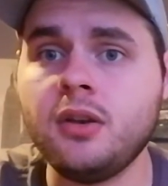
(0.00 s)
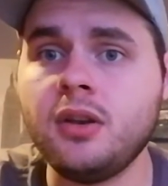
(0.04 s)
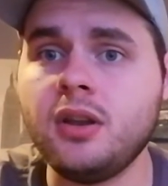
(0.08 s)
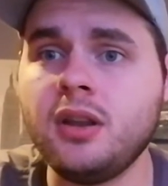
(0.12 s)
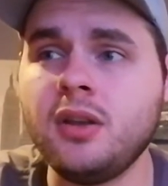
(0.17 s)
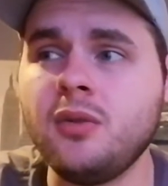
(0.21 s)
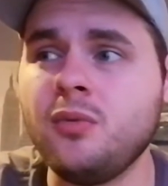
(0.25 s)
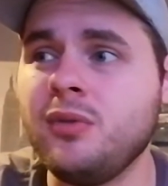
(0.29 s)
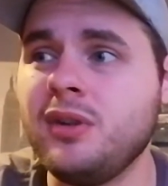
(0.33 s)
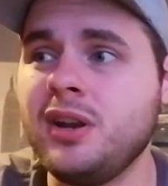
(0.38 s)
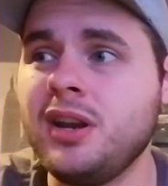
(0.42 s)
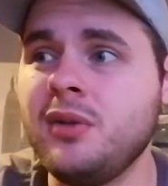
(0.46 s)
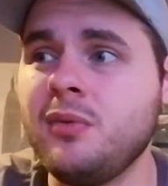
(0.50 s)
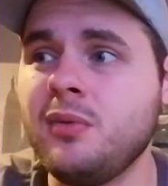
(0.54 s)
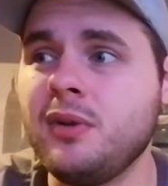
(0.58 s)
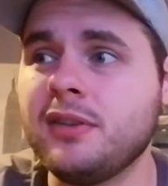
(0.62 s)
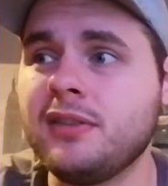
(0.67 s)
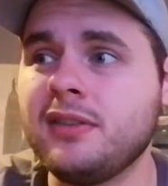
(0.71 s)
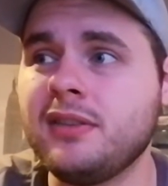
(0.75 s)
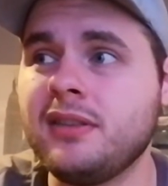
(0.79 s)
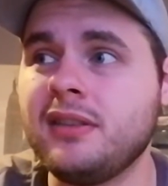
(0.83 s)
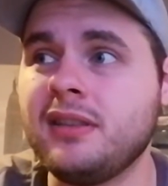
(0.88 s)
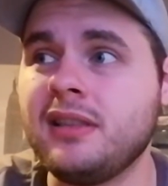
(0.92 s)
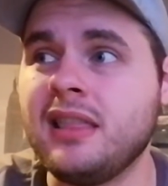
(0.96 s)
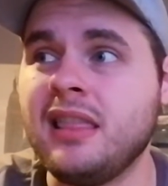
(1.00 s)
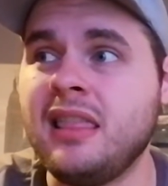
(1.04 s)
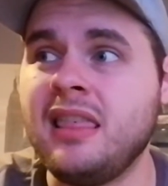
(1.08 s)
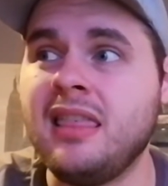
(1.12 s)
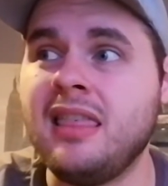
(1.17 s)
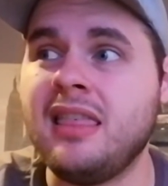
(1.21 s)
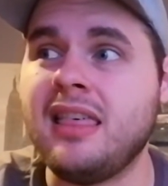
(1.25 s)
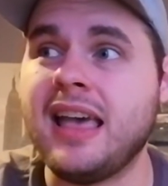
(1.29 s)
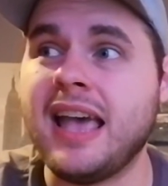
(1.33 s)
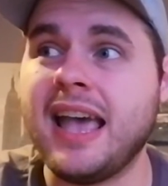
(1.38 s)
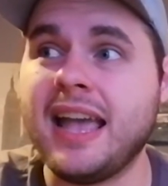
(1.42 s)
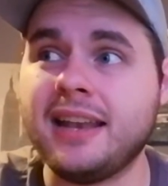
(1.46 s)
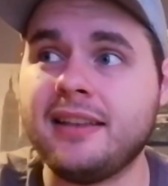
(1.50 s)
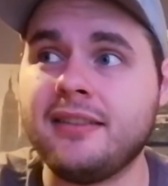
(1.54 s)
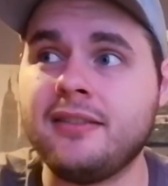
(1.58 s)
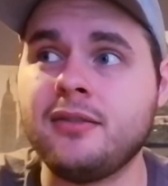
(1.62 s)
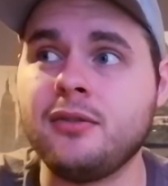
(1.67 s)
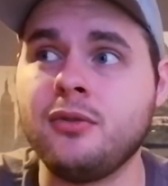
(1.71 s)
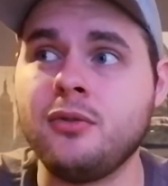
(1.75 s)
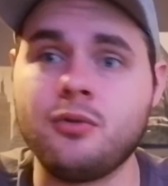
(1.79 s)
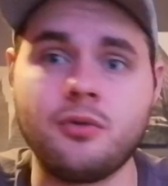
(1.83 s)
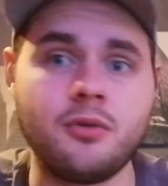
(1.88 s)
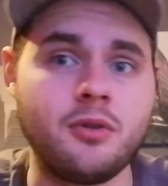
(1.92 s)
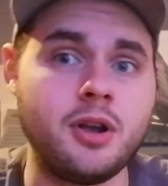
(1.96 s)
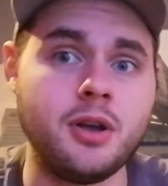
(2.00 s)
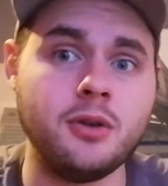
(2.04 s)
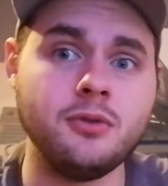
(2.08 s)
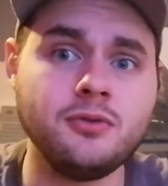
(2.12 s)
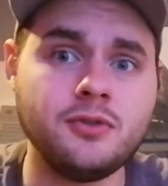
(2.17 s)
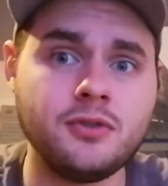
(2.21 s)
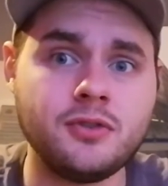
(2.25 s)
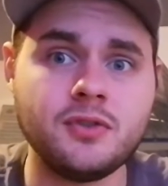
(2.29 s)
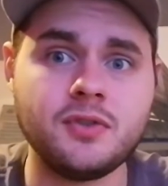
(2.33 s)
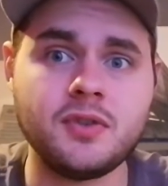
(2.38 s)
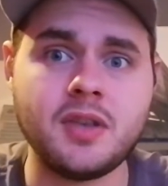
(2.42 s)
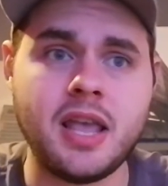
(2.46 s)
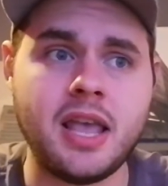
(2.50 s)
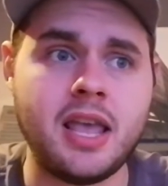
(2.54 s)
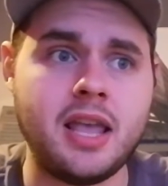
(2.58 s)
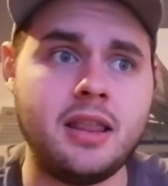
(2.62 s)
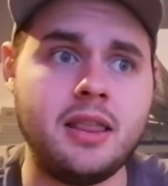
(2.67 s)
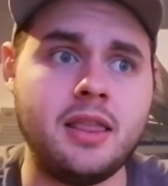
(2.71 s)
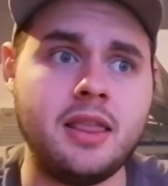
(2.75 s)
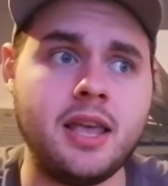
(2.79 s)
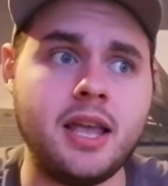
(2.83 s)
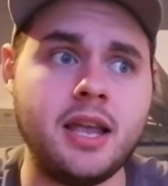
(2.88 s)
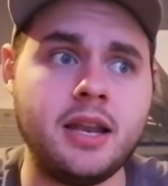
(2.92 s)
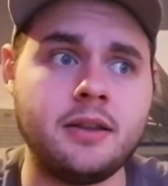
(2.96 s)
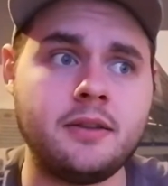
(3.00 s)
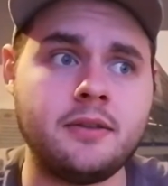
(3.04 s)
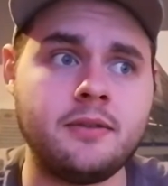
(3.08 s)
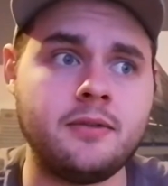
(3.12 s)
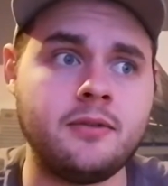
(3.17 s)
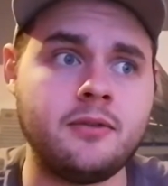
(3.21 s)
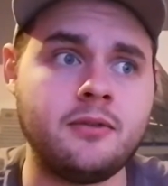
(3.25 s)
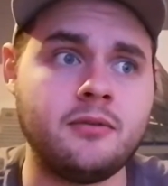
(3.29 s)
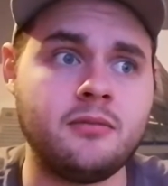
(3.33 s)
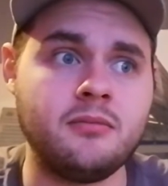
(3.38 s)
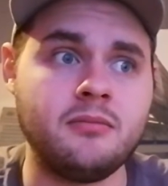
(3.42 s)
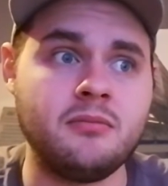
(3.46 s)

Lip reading: It really wasn't that gross and that